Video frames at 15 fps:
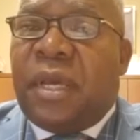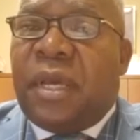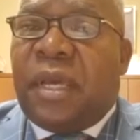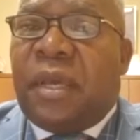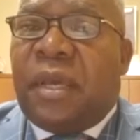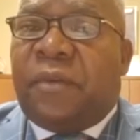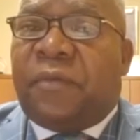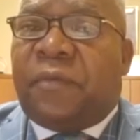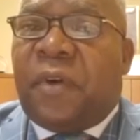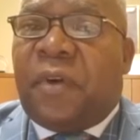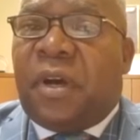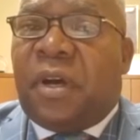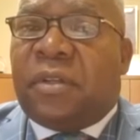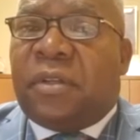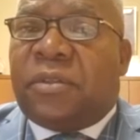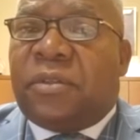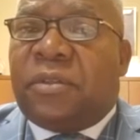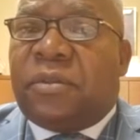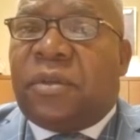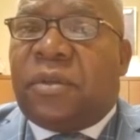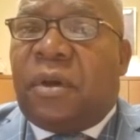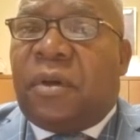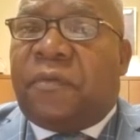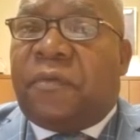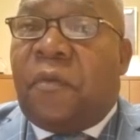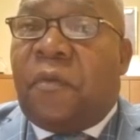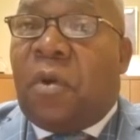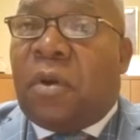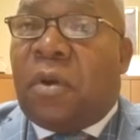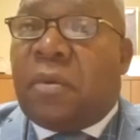if
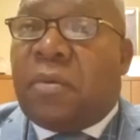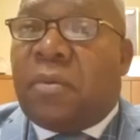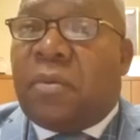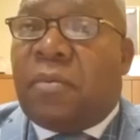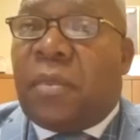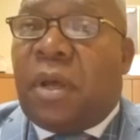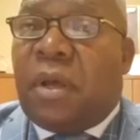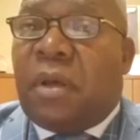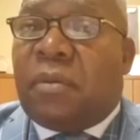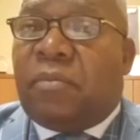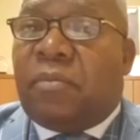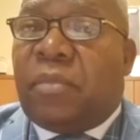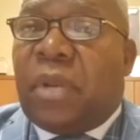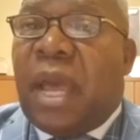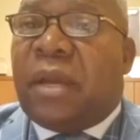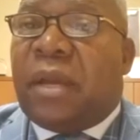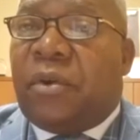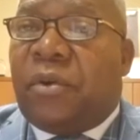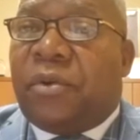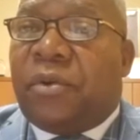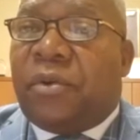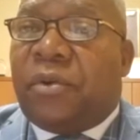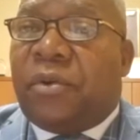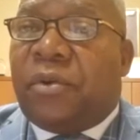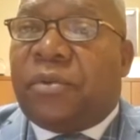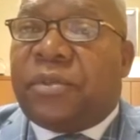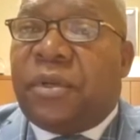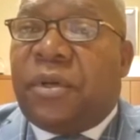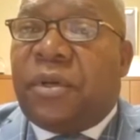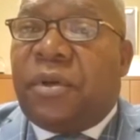four black
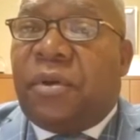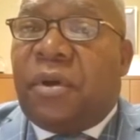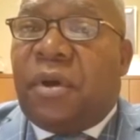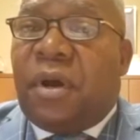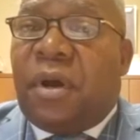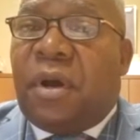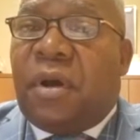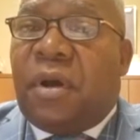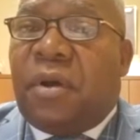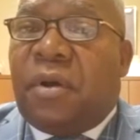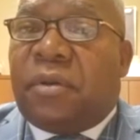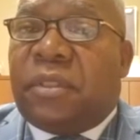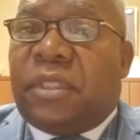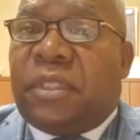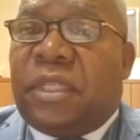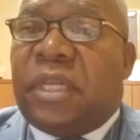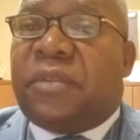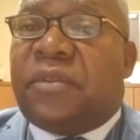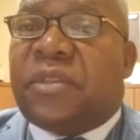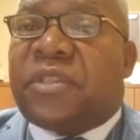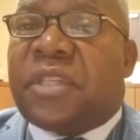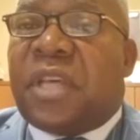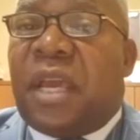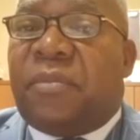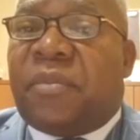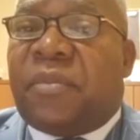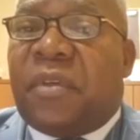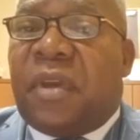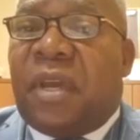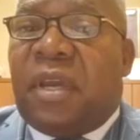girls did the
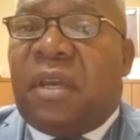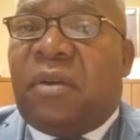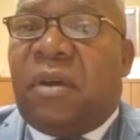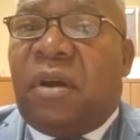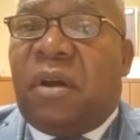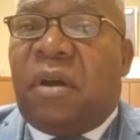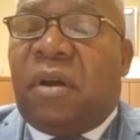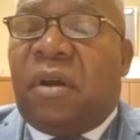same thing,